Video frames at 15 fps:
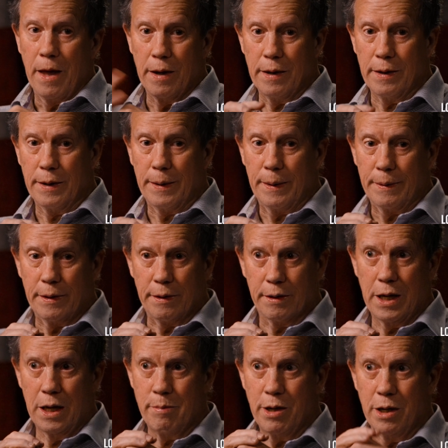uh, that
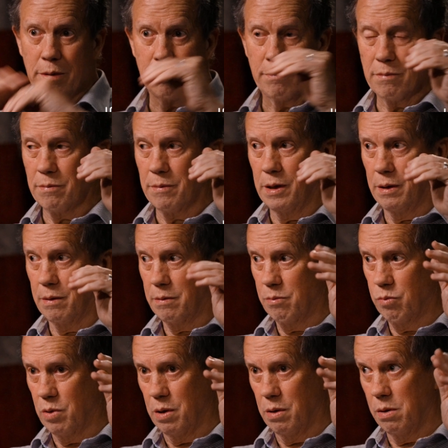came out,
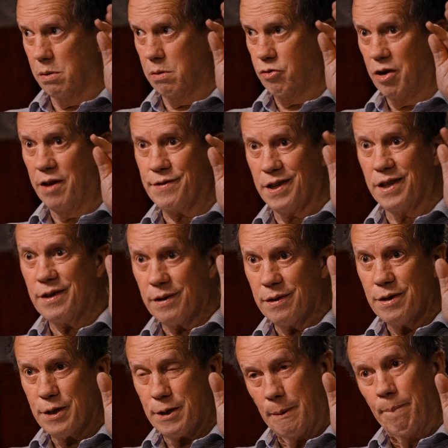uh,
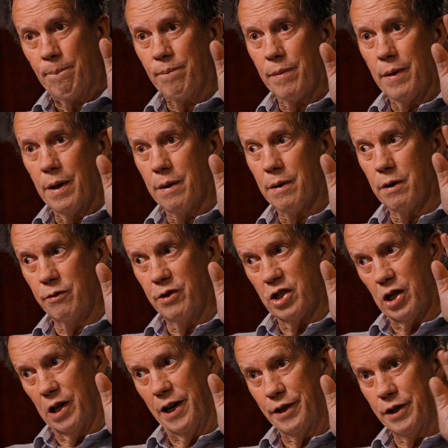Transcendence, the
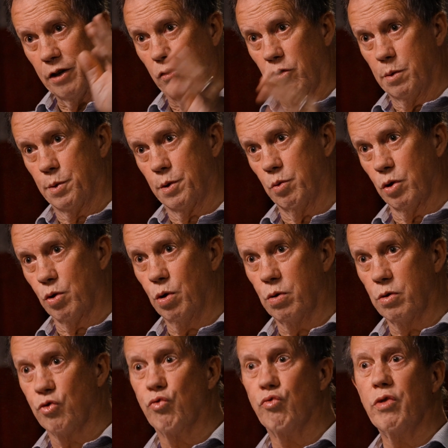vigilante groups were
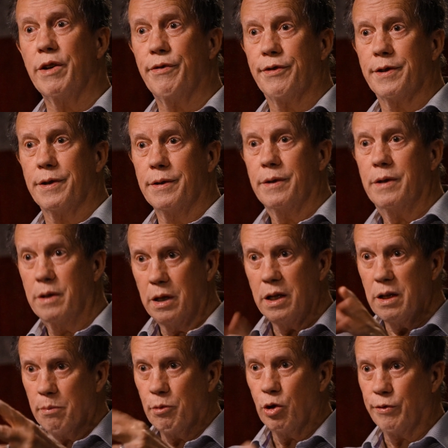called Rift in,
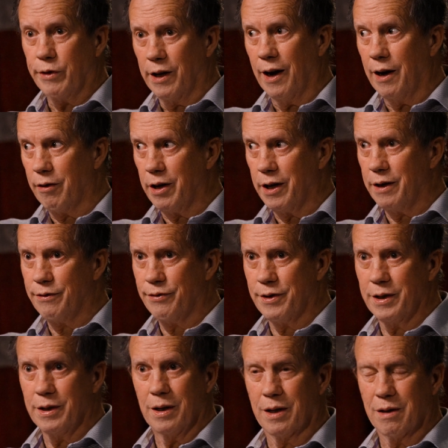in the movie,
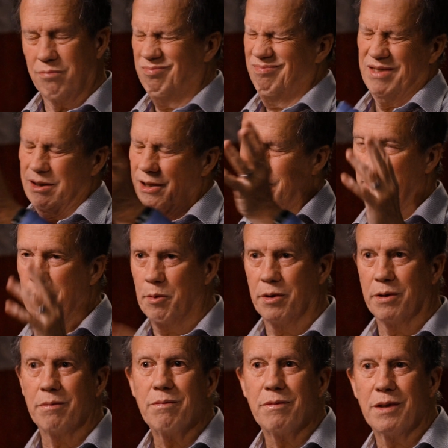R-I-F-T. I can't, I can't remember
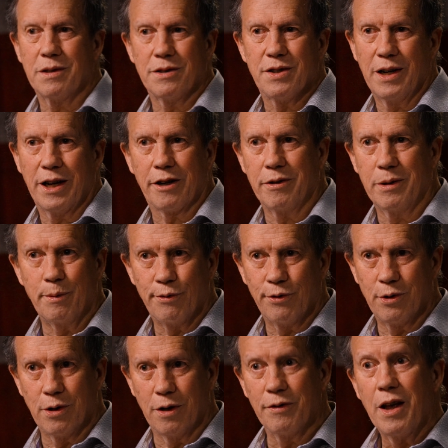what it's an acronym
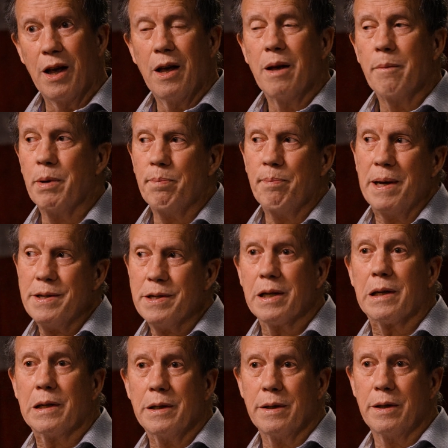for it. But
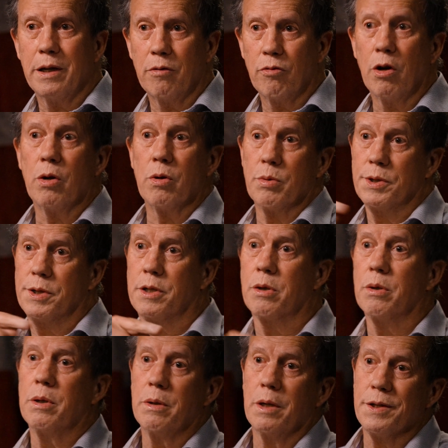basically, their role was
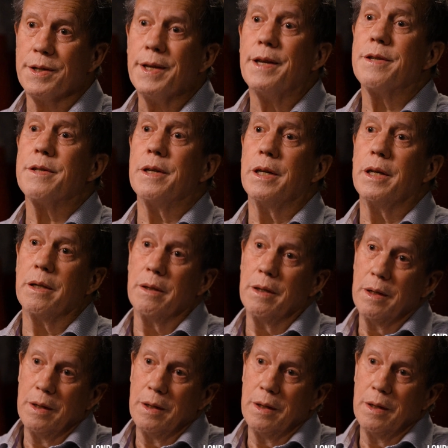to assassinate